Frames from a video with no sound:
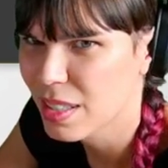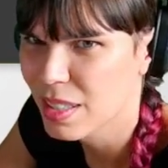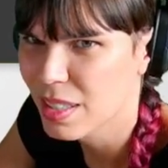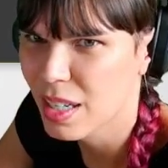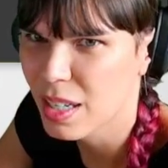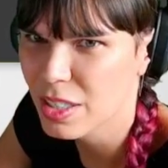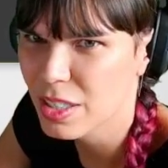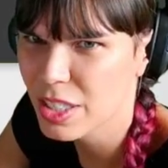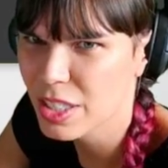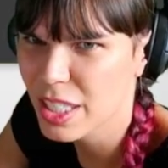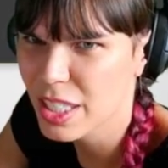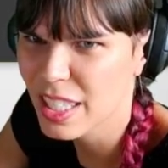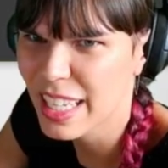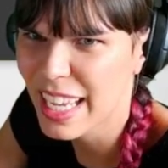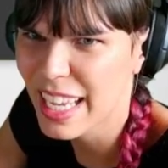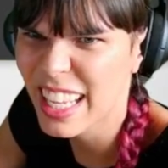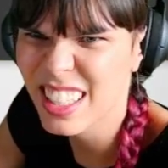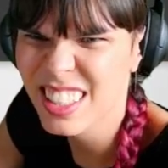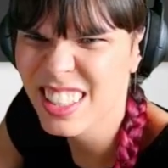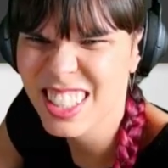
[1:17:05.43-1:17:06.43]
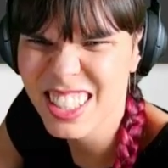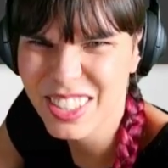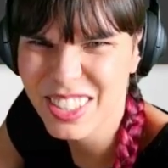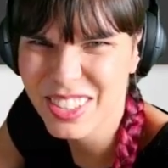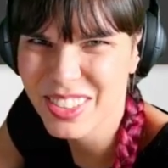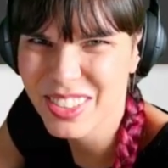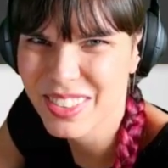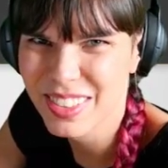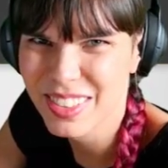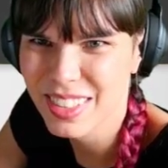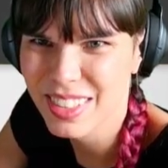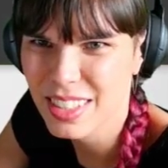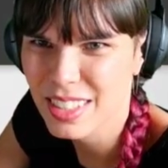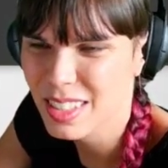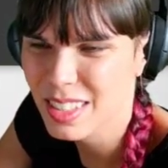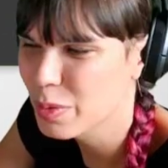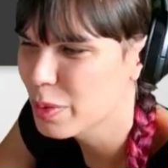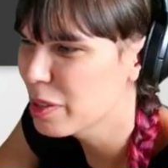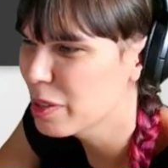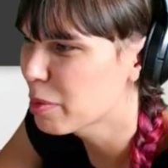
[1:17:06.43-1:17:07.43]
I'll just call it
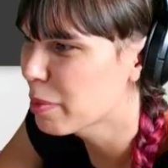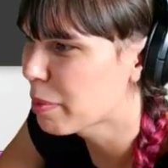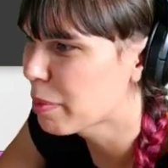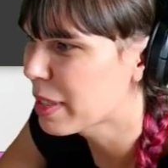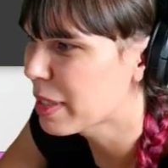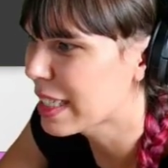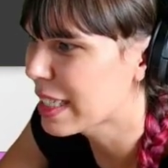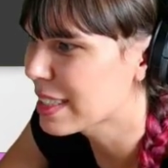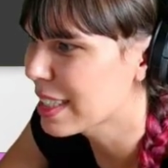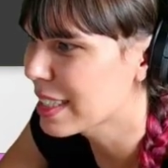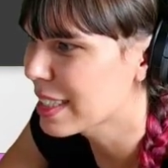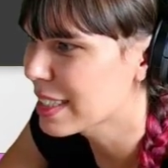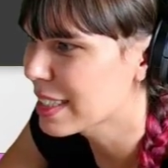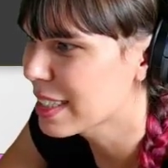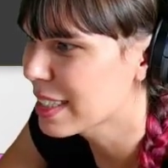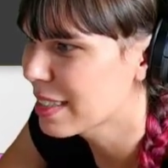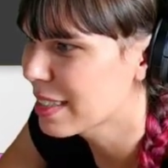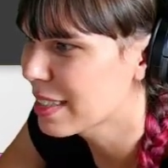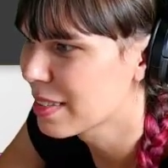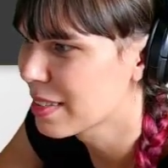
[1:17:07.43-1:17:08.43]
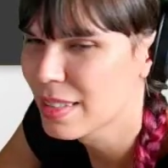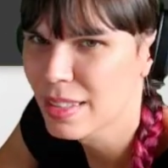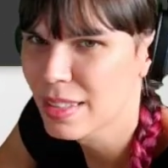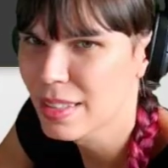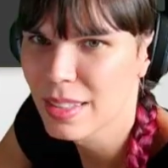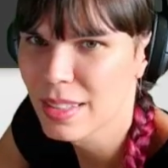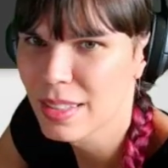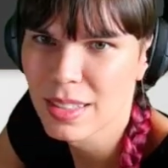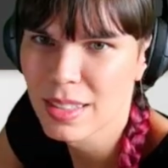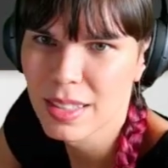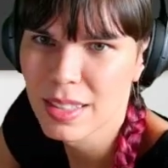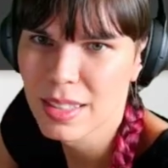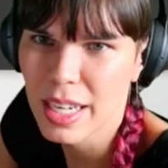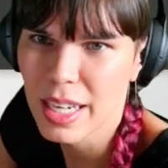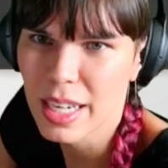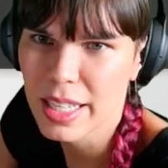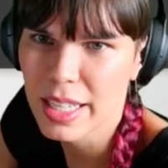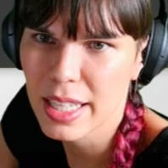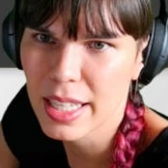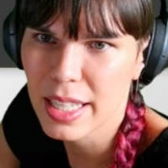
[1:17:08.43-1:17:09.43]
L2. Will you remember that's lesson?
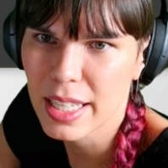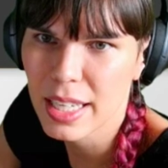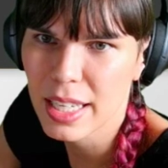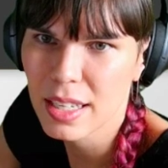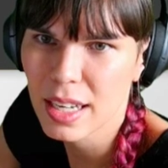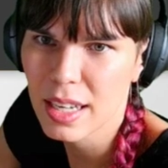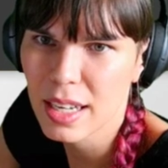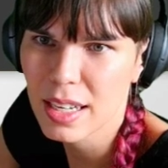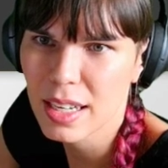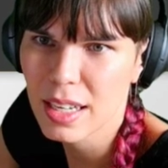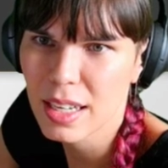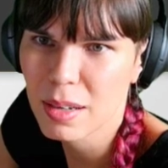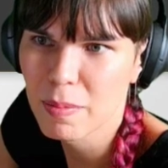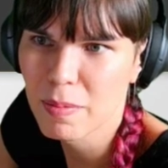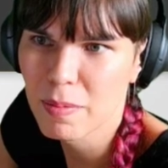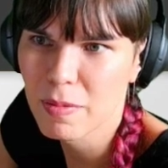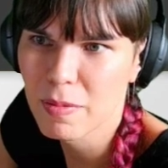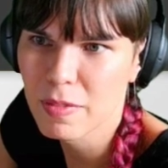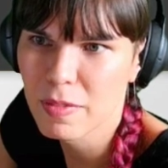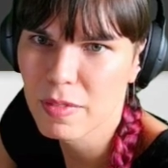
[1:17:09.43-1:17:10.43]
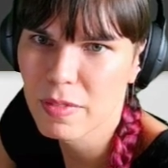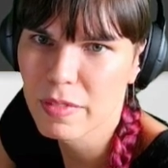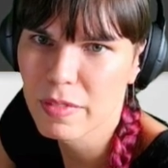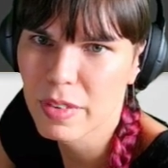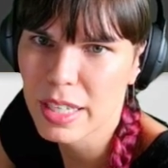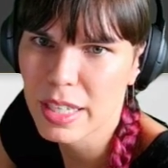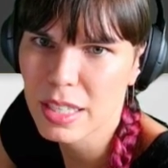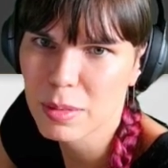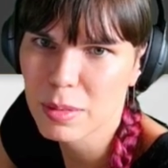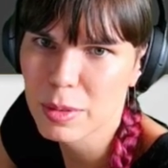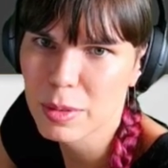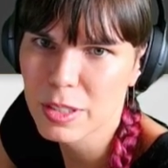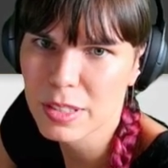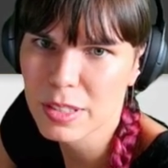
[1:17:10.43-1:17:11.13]
And then variables.